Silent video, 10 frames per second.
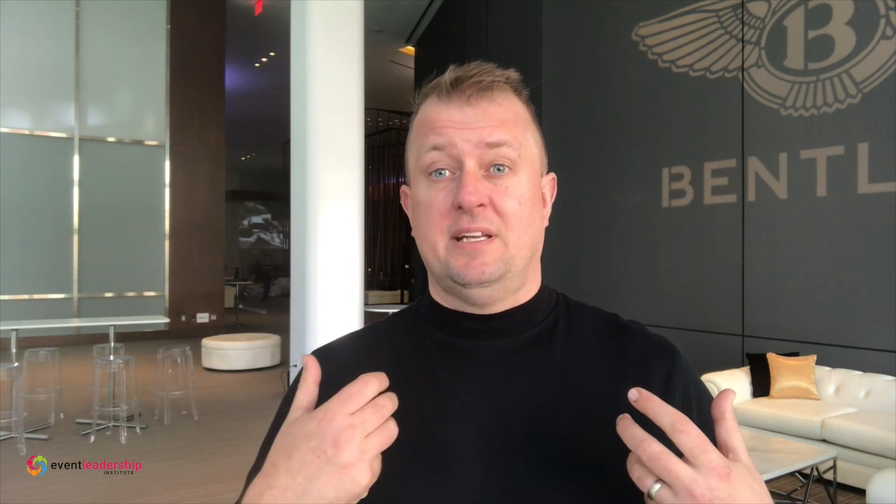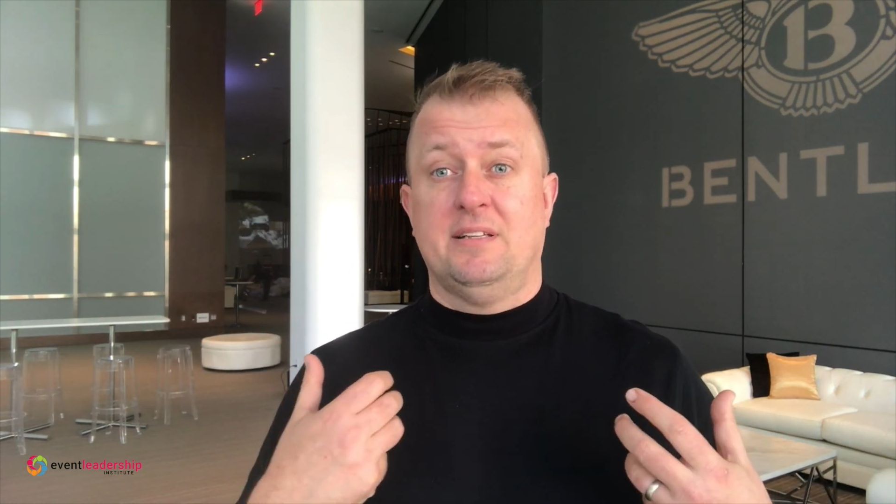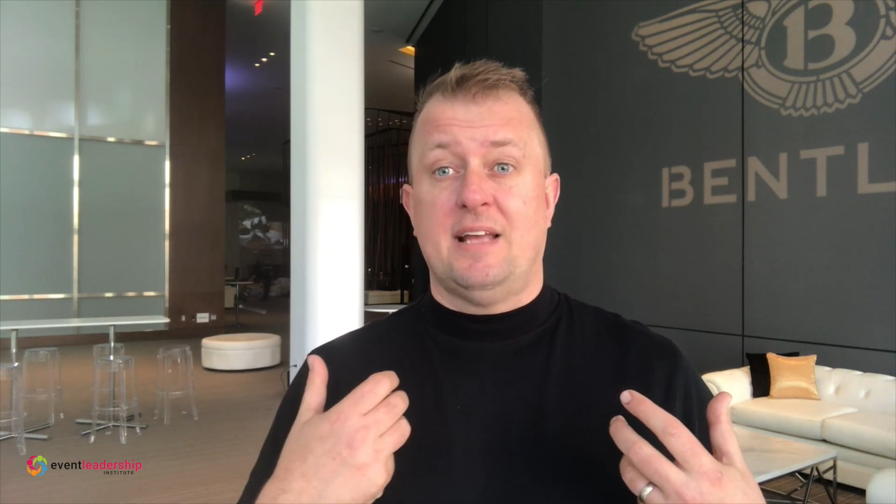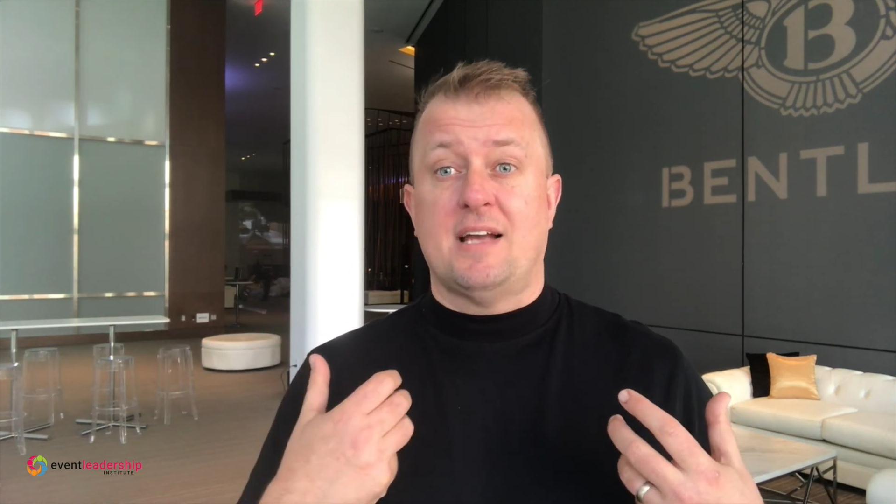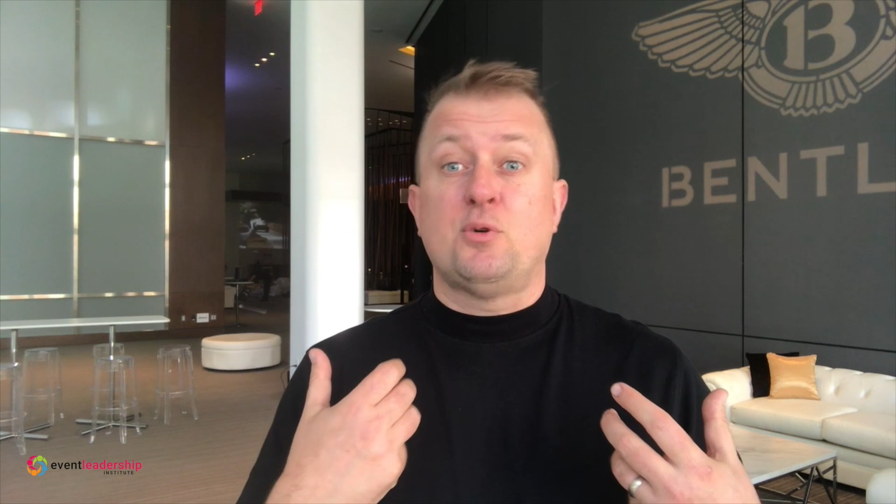
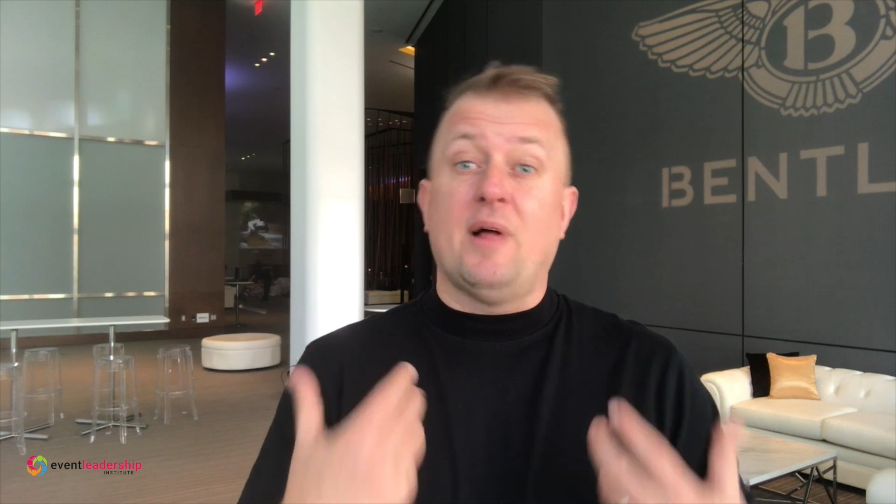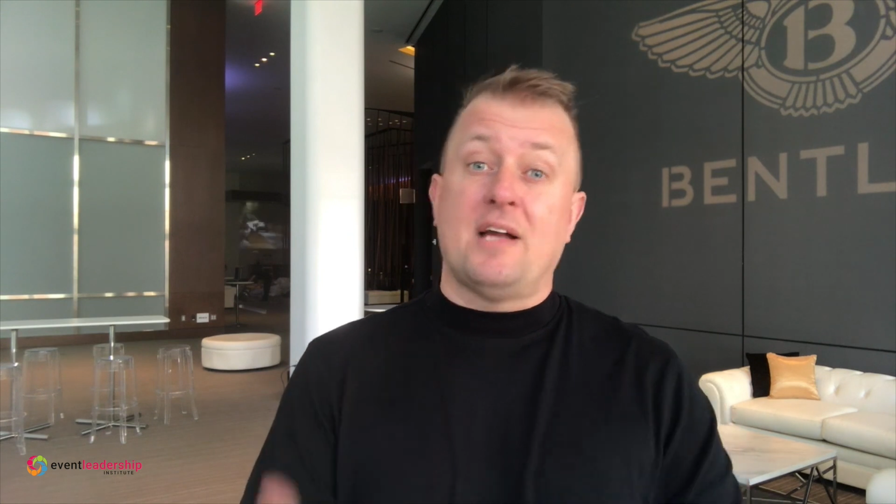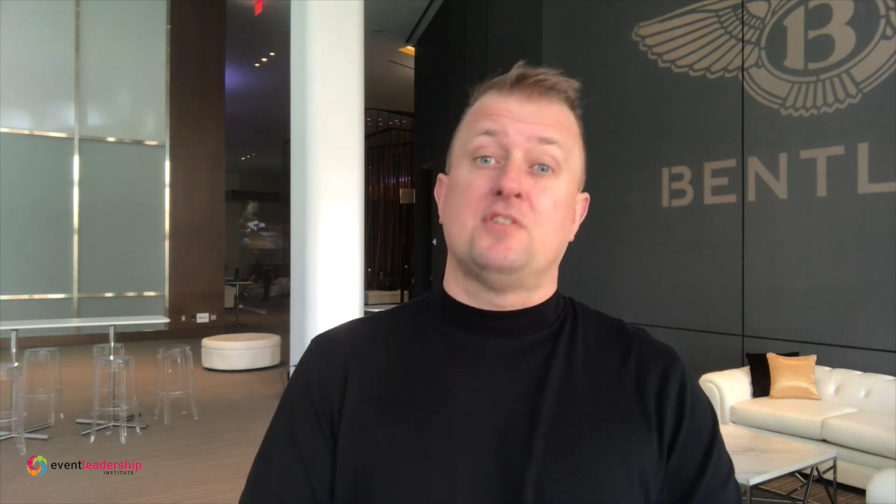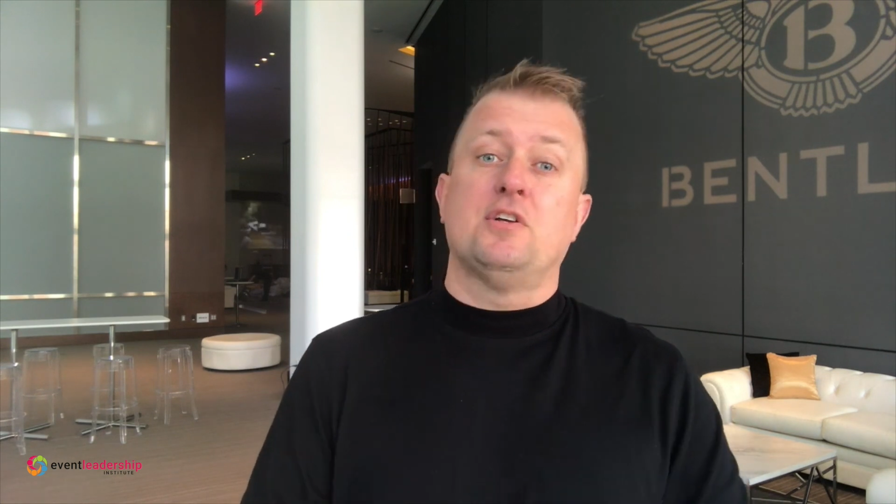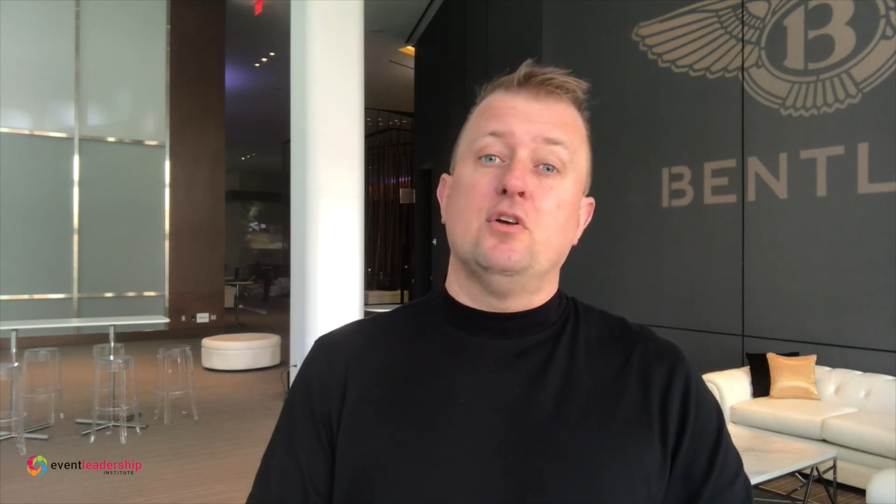in the actual
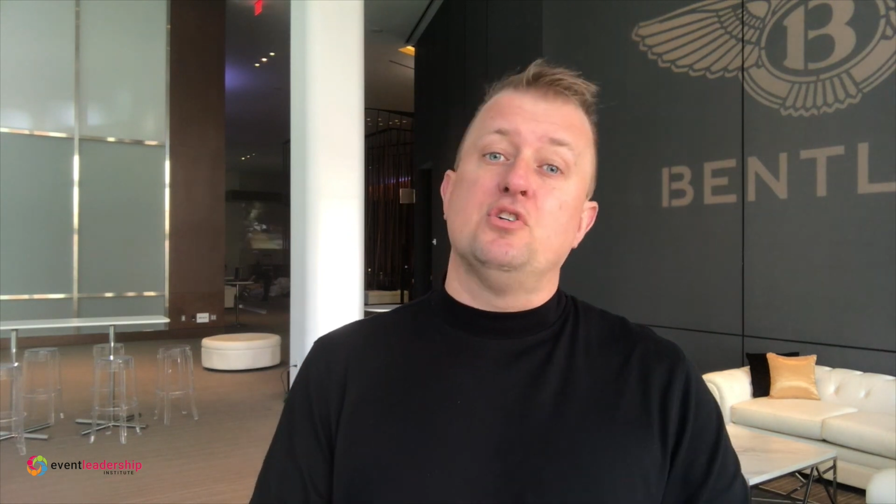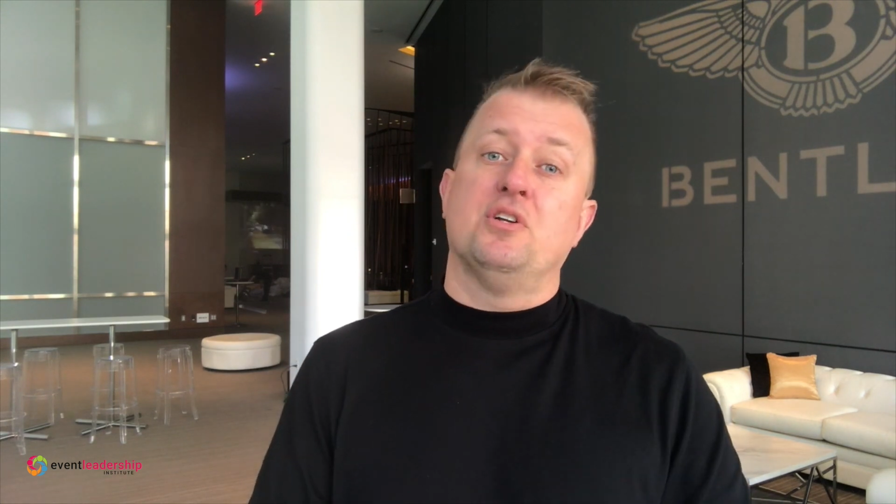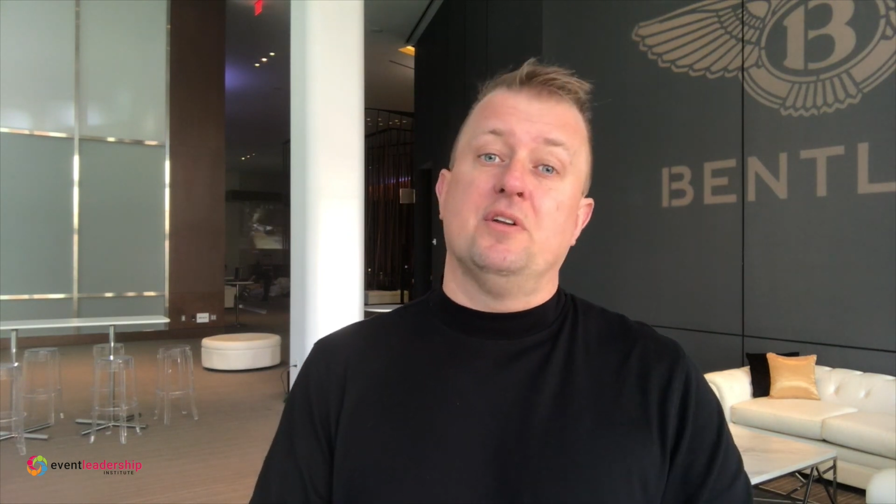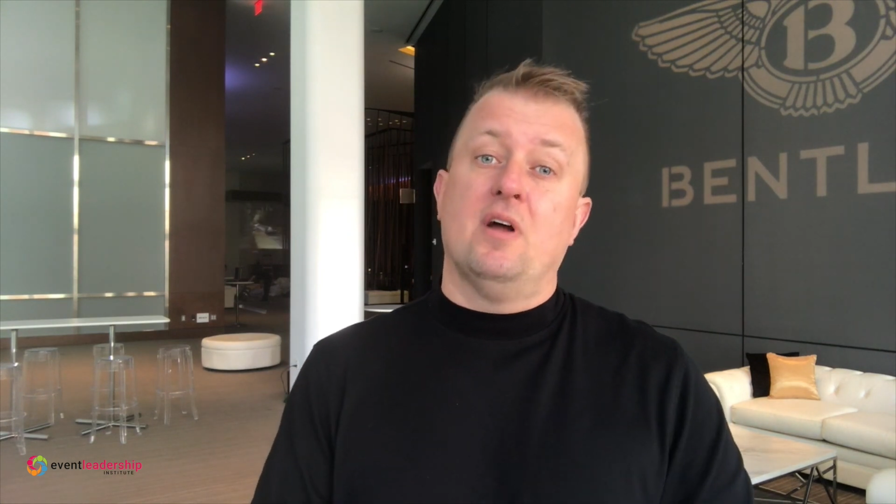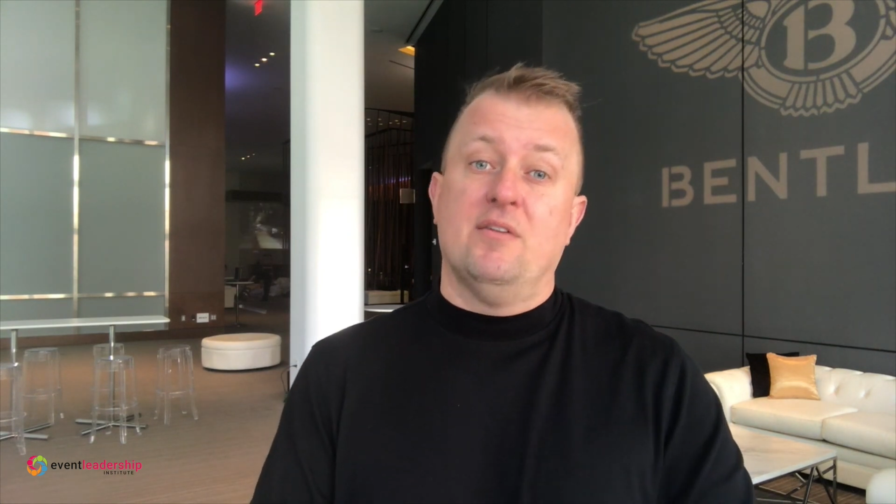execution